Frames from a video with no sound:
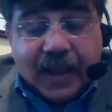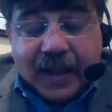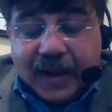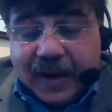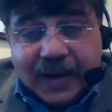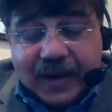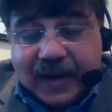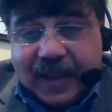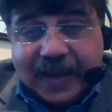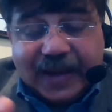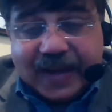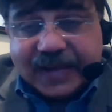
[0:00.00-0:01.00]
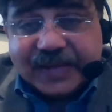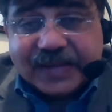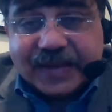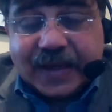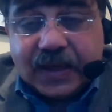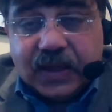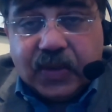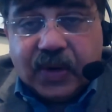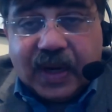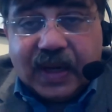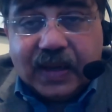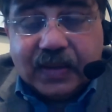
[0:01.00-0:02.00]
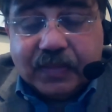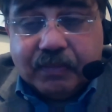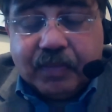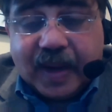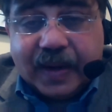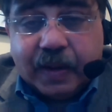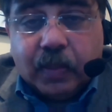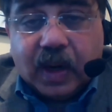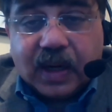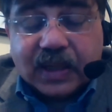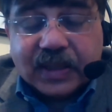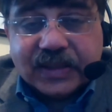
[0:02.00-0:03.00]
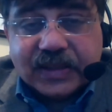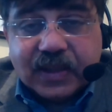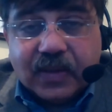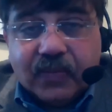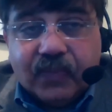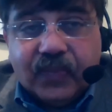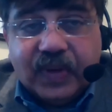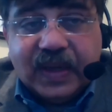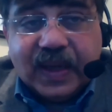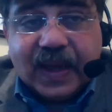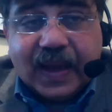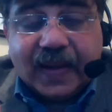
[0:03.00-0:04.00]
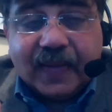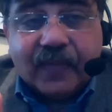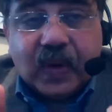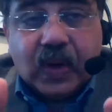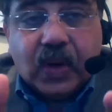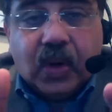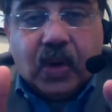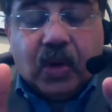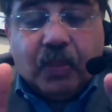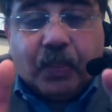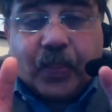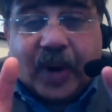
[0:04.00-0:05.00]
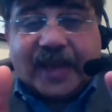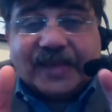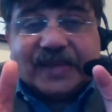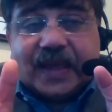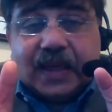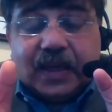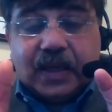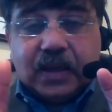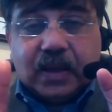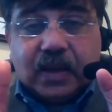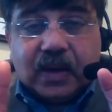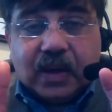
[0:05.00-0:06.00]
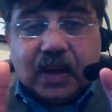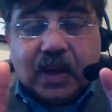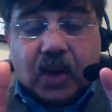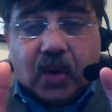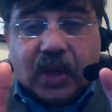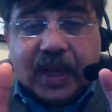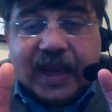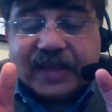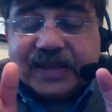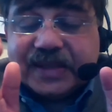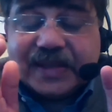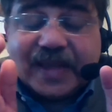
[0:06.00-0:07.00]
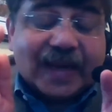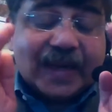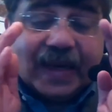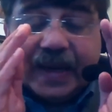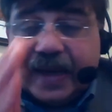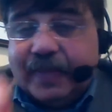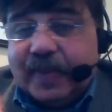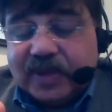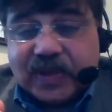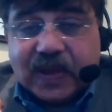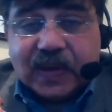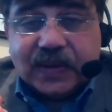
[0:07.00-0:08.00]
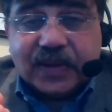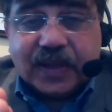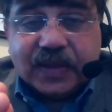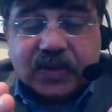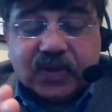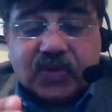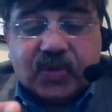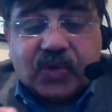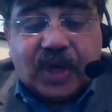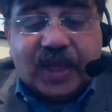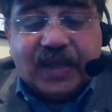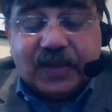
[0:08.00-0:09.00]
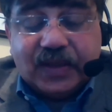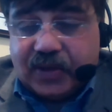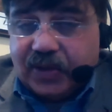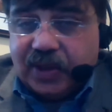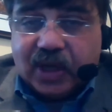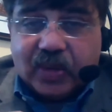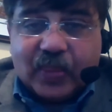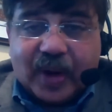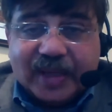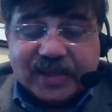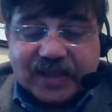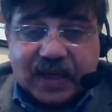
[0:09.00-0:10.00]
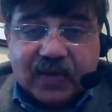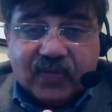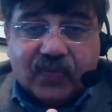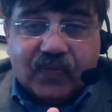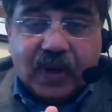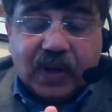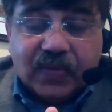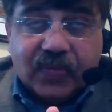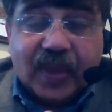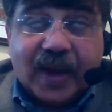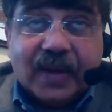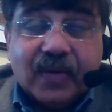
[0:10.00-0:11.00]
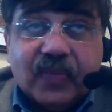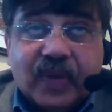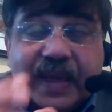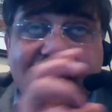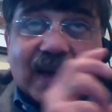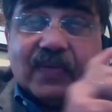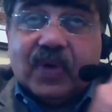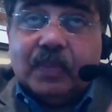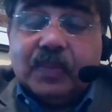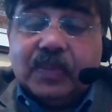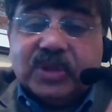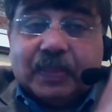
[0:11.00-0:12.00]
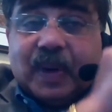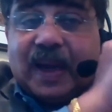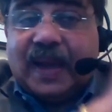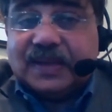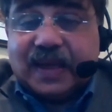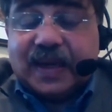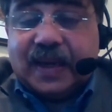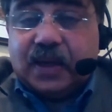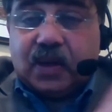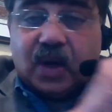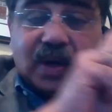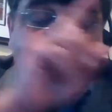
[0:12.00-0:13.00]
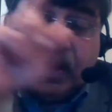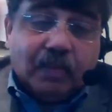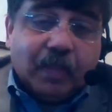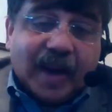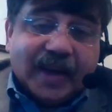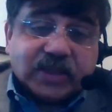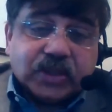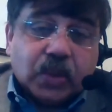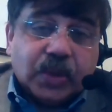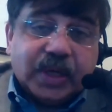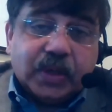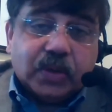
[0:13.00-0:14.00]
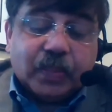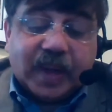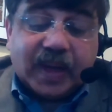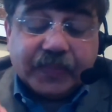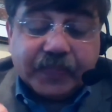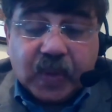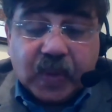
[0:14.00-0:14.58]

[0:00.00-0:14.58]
And like I said during my remarks, we have pricing exactly like Amazon. There's a 3-tier pricing that we collect from suppliers again, not buyers don't need to pay.